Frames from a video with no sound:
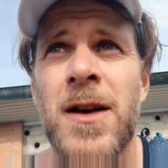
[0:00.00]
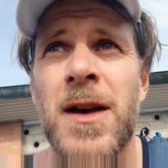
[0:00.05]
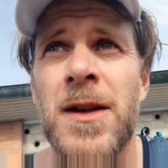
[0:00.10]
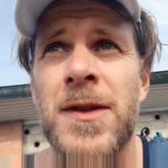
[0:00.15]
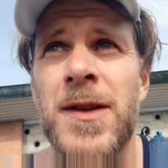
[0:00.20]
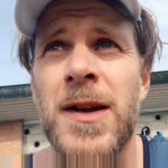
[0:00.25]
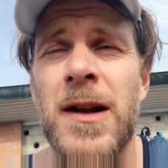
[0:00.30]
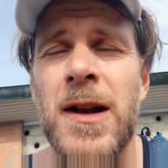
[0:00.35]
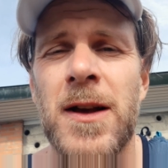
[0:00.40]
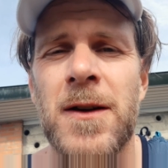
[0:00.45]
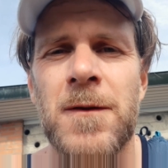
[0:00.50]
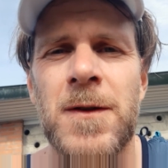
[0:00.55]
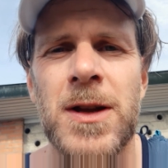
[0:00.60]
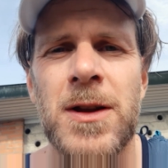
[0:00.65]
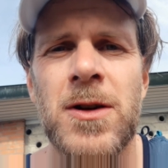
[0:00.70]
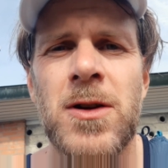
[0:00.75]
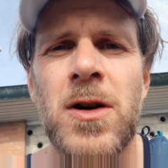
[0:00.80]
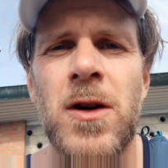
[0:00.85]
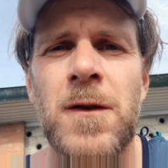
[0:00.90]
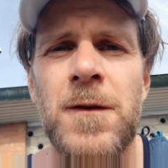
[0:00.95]
dealing
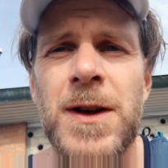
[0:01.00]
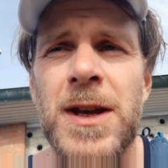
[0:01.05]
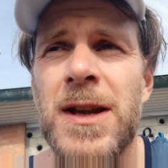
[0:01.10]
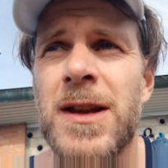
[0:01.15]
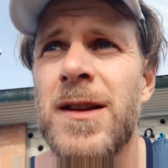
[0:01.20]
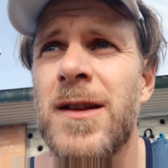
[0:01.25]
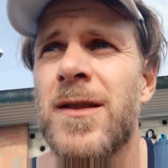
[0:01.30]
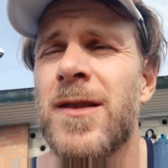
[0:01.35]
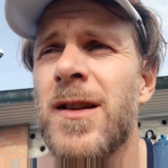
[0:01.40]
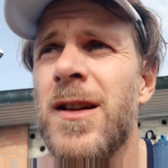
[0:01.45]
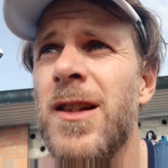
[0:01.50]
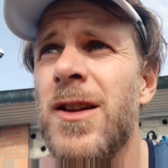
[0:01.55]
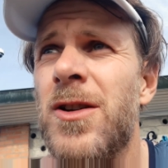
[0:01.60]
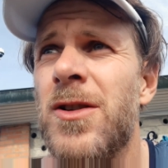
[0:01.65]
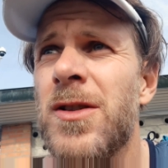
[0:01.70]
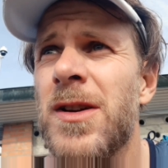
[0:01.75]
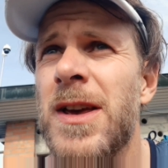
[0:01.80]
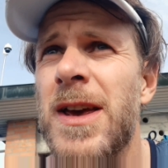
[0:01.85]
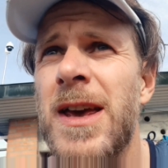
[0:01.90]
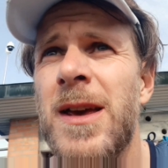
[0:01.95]
with COVID. It's a
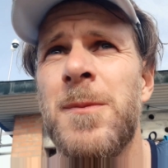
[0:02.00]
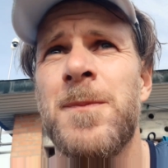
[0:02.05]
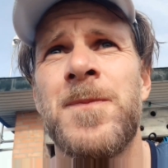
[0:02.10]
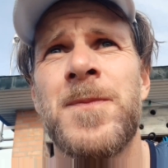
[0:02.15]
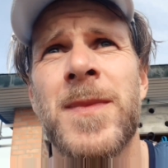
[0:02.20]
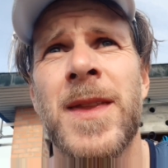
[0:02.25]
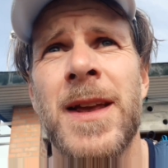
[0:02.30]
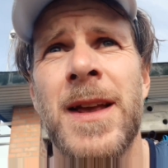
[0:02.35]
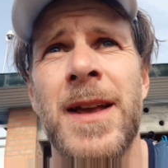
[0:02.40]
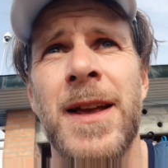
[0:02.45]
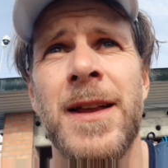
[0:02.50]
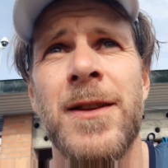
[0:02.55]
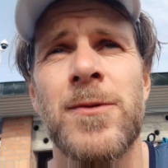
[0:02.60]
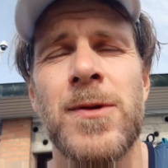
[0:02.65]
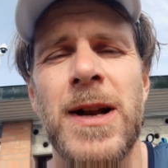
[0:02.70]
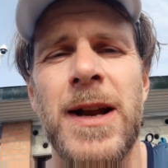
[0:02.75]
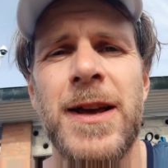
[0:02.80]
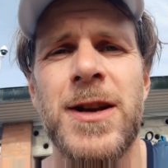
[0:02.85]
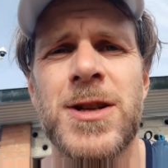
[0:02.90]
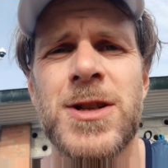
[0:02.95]
long game in
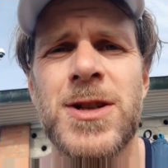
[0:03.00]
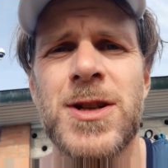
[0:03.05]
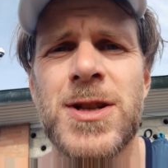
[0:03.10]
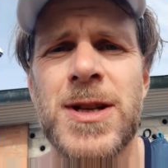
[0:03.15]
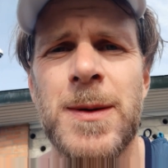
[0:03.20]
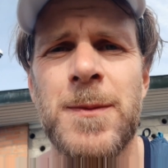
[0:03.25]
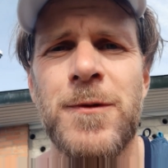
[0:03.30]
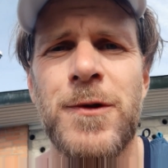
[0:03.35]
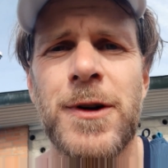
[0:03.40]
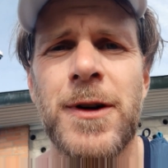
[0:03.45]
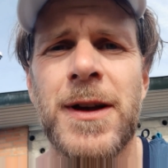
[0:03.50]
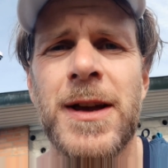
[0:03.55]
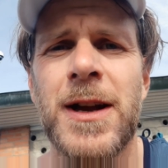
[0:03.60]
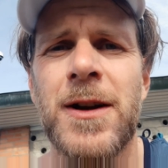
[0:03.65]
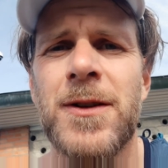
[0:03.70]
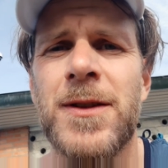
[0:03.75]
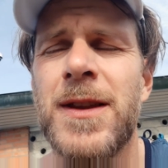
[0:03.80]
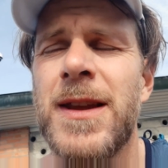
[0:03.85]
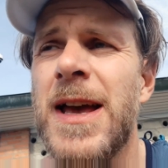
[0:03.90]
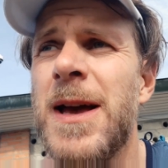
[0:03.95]
relationship, working
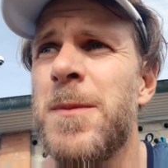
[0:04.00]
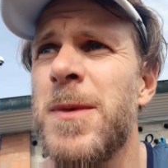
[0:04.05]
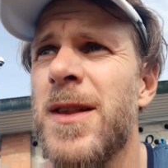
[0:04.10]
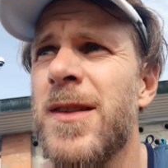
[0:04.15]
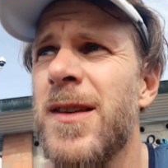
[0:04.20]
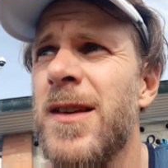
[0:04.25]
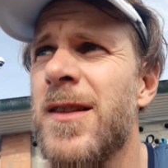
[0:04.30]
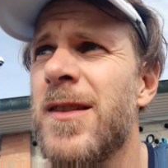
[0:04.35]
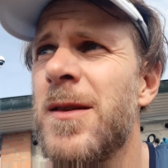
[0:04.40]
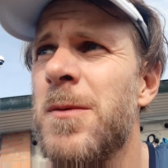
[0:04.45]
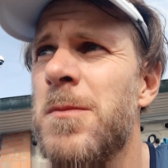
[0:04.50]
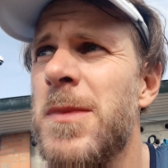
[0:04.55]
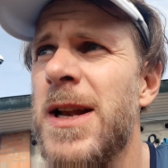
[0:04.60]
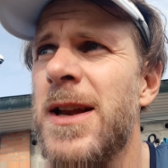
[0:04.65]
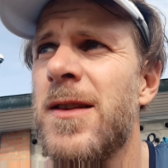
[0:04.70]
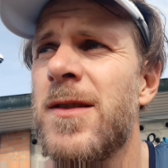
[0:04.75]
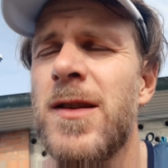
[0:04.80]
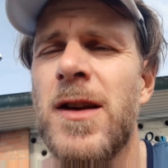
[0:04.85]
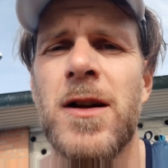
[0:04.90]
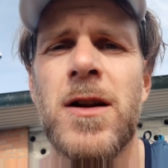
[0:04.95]
on them. It's in many
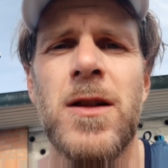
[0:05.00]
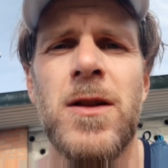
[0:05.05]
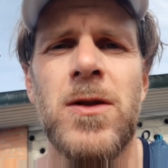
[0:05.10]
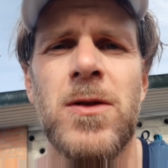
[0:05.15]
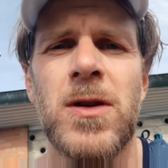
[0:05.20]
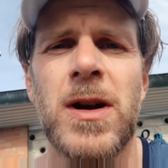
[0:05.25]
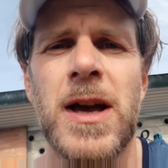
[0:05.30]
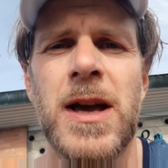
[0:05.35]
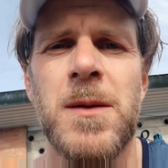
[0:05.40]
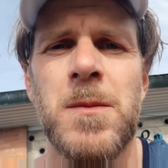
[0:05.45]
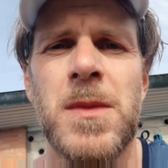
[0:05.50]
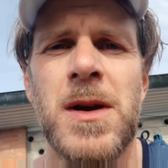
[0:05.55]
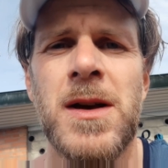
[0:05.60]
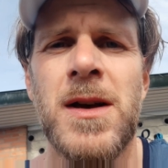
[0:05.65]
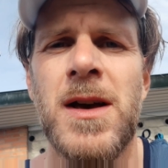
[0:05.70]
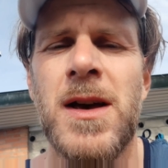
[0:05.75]
things a long game.